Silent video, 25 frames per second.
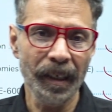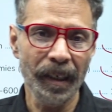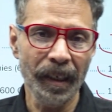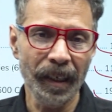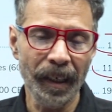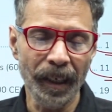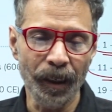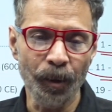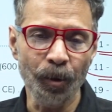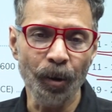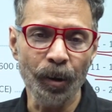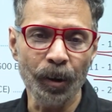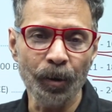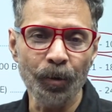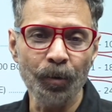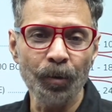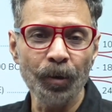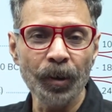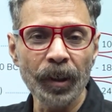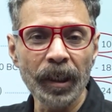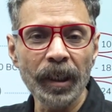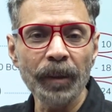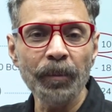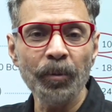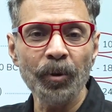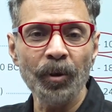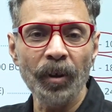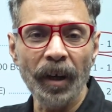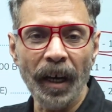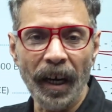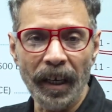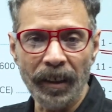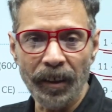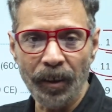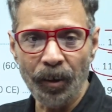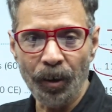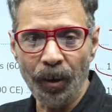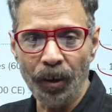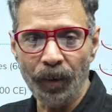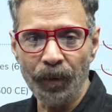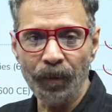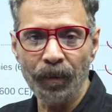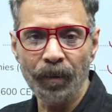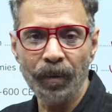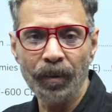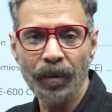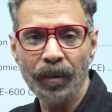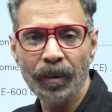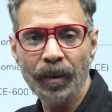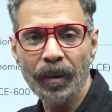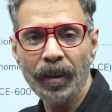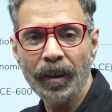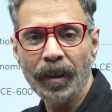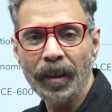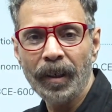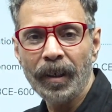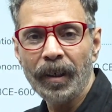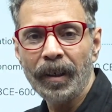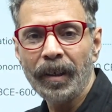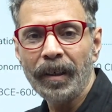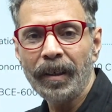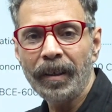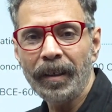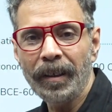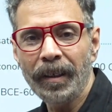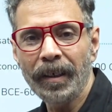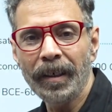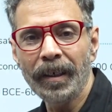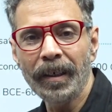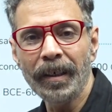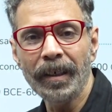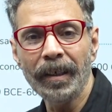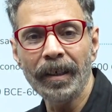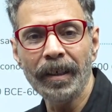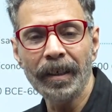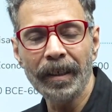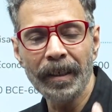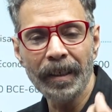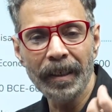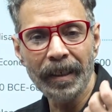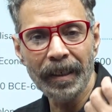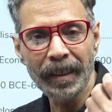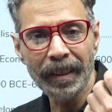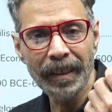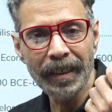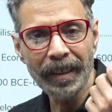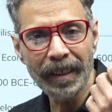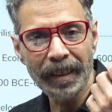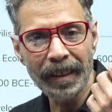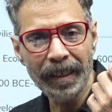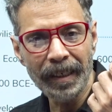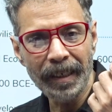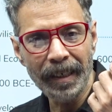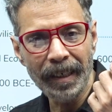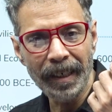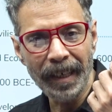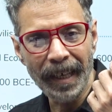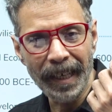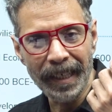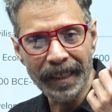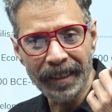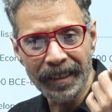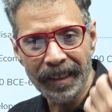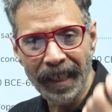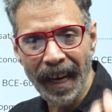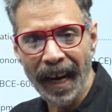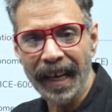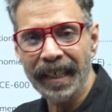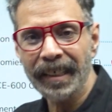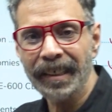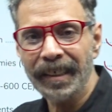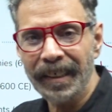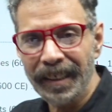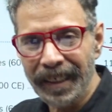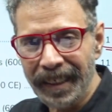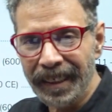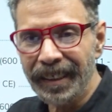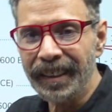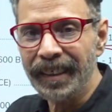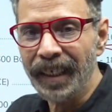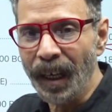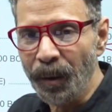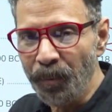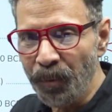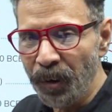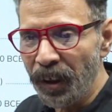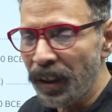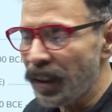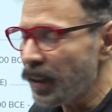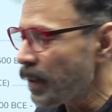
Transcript: in order to give you the idea of the exact summary.